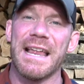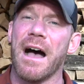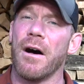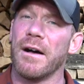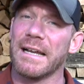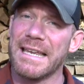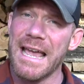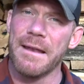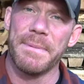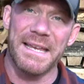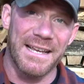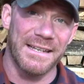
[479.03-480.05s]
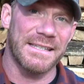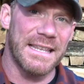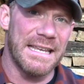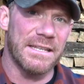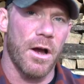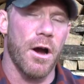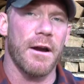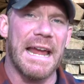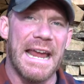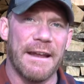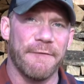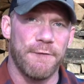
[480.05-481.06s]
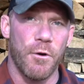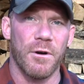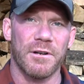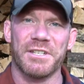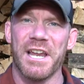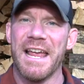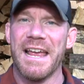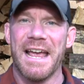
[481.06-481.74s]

Now, again, because these are hand forged